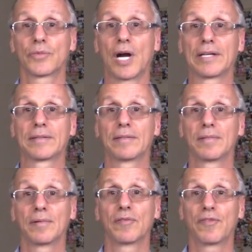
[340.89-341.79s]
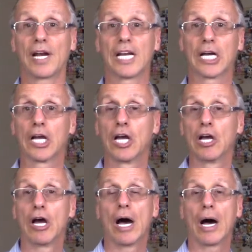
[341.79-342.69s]
Right, failing.
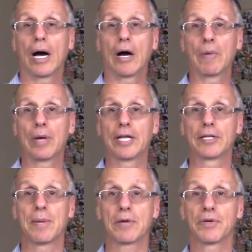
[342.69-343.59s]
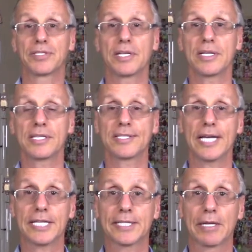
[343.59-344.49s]
And the main reason is
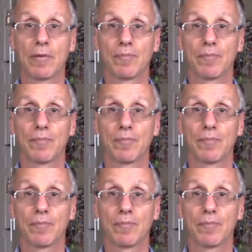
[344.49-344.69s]
that